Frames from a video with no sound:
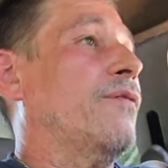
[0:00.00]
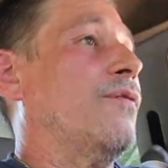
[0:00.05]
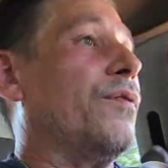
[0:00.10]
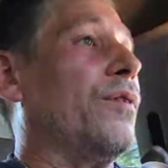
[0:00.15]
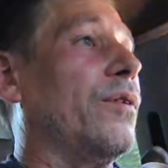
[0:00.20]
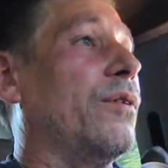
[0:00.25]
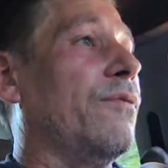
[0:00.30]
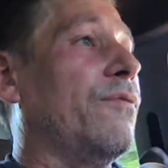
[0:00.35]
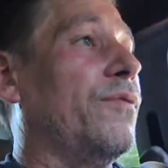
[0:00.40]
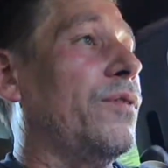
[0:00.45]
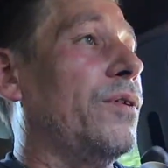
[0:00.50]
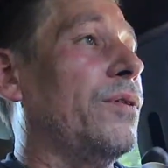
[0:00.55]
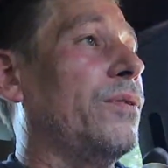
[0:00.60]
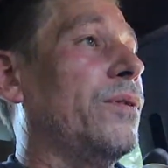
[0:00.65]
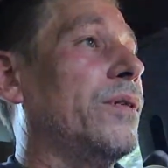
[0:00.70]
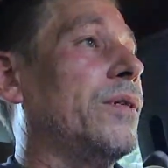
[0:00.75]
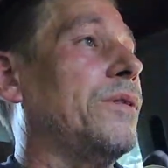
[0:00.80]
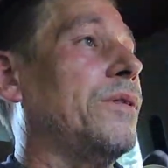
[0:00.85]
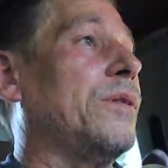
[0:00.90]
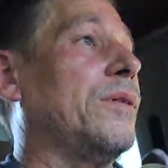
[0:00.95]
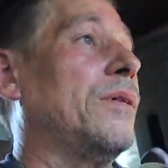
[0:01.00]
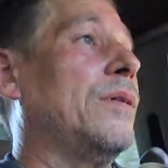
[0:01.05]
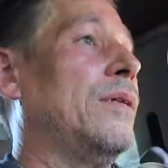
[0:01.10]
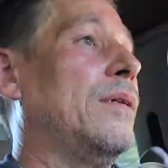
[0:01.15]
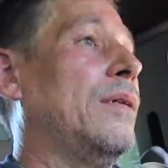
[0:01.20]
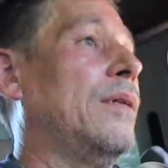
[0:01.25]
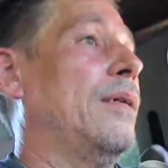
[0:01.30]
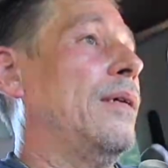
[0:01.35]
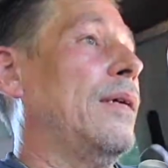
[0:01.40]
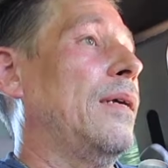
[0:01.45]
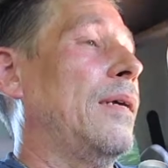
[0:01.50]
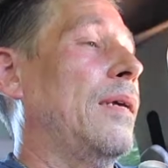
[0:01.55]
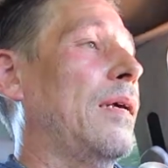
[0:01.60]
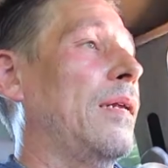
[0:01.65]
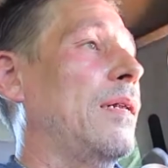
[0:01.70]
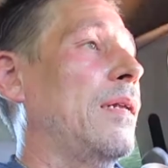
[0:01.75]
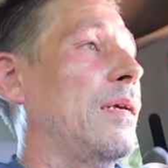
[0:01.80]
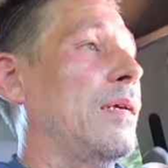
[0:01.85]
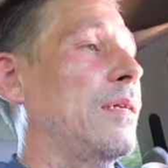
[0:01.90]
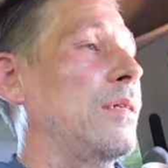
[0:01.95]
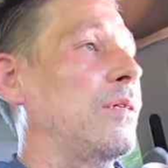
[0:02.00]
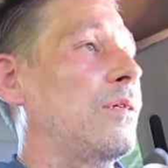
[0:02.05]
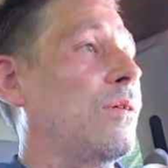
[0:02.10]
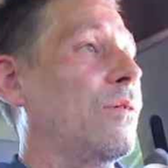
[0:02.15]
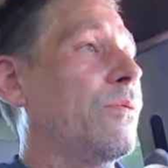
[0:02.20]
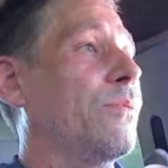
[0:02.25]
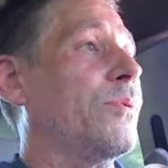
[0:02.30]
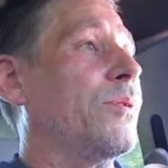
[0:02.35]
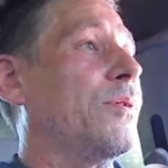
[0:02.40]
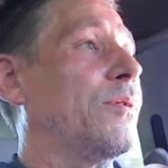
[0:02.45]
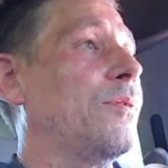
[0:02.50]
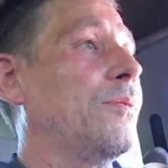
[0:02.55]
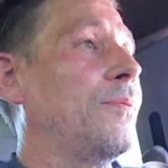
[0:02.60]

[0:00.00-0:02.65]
for the viewers and the consumers.